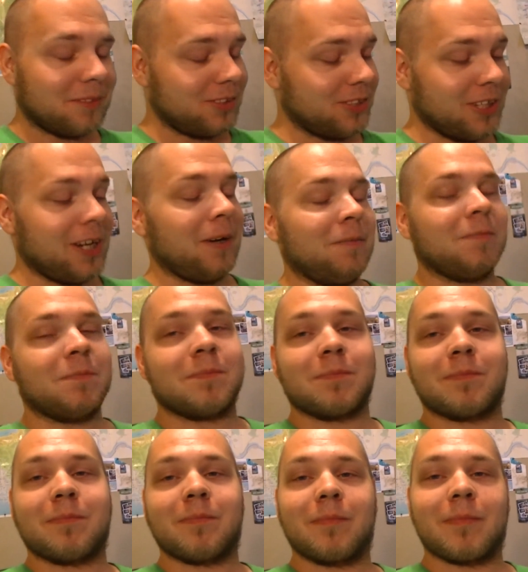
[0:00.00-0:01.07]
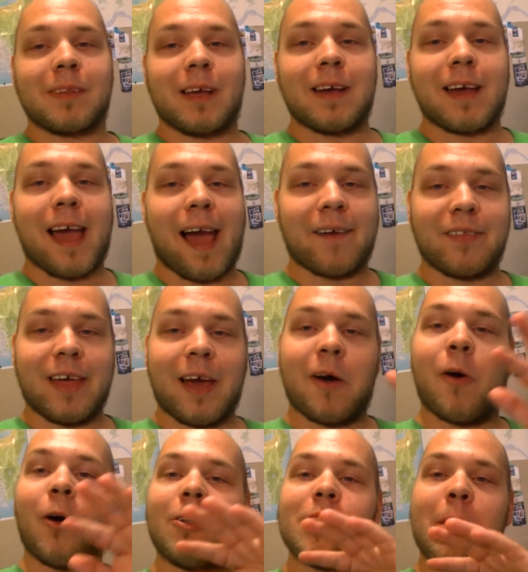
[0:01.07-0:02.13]
So, have
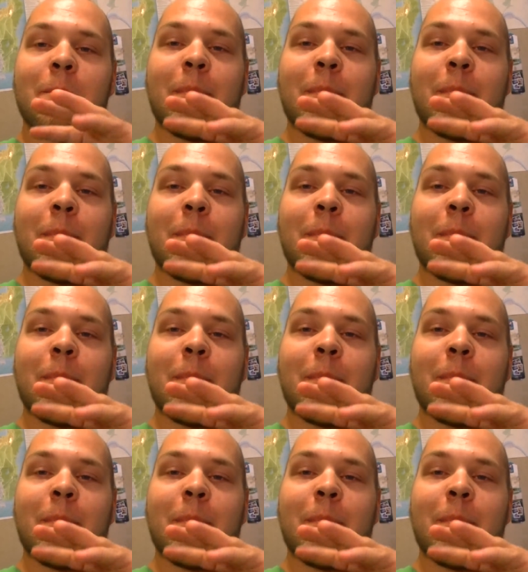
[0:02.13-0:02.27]
that on the